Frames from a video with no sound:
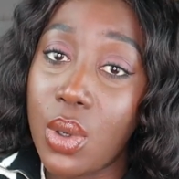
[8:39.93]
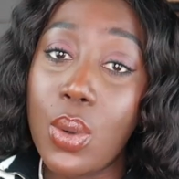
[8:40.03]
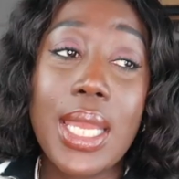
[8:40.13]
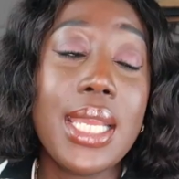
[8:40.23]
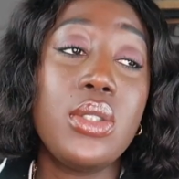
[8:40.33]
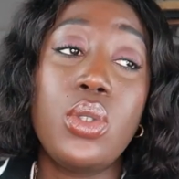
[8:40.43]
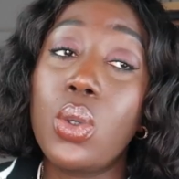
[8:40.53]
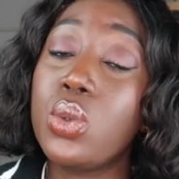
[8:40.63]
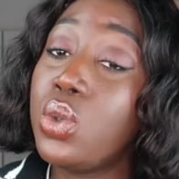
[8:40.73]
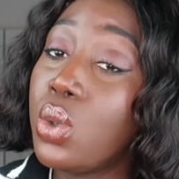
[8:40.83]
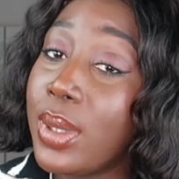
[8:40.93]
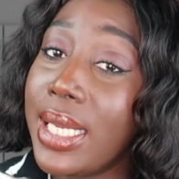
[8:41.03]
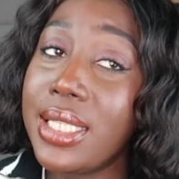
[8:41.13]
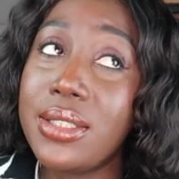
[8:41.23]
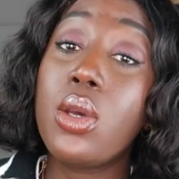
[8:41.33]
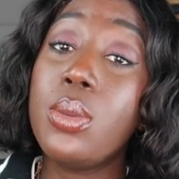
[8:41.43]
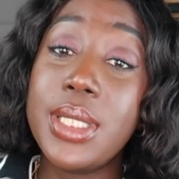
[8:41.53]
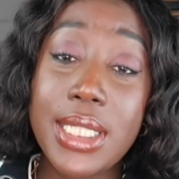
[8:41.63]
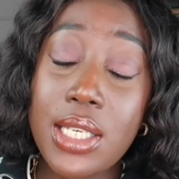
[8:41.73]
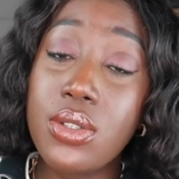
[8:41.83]
okay don't do it it could
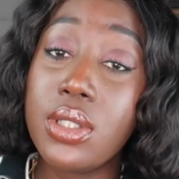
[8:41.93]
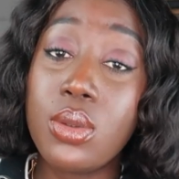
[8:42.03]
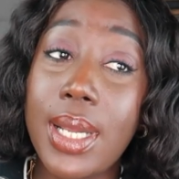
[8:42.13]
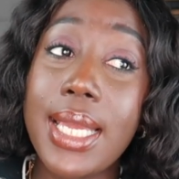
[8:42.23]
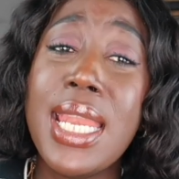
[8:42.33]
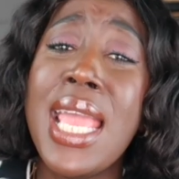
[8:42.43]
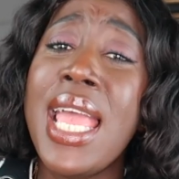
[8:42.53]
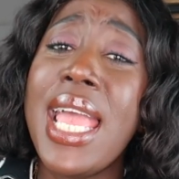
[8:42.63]
be dangerous right